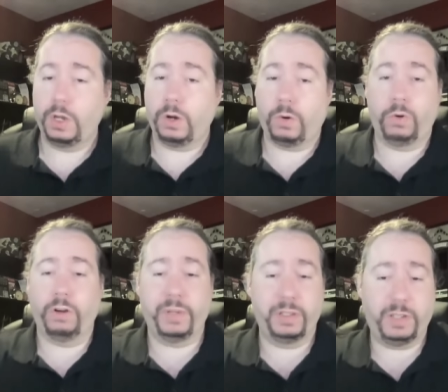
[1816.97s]
or
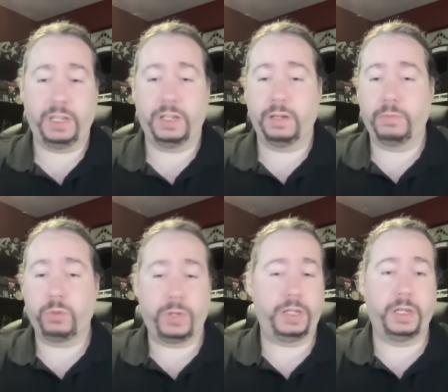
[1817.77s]
have been DM,
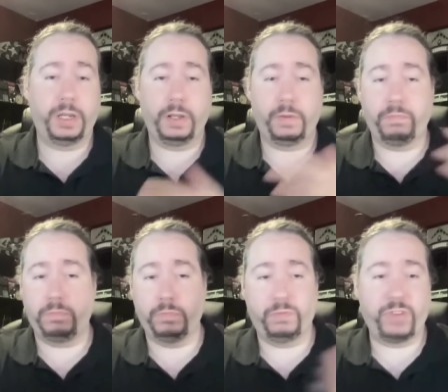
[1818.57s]
tweeted,
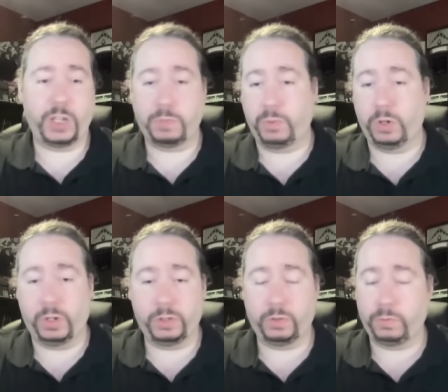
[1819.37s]

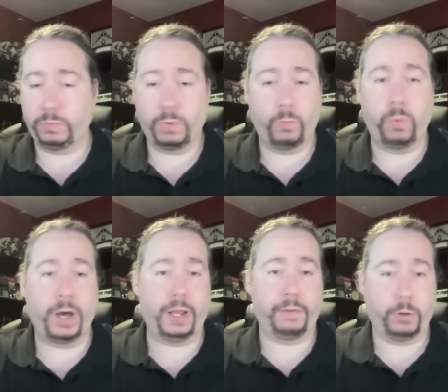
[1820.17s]
Facebook,
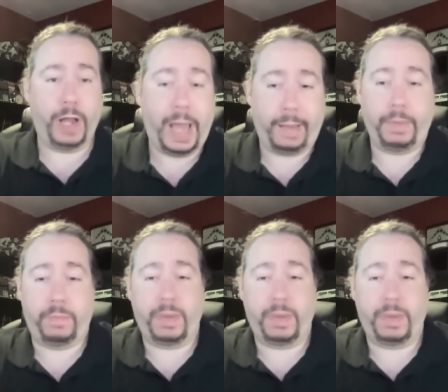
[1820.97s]
whatever at me.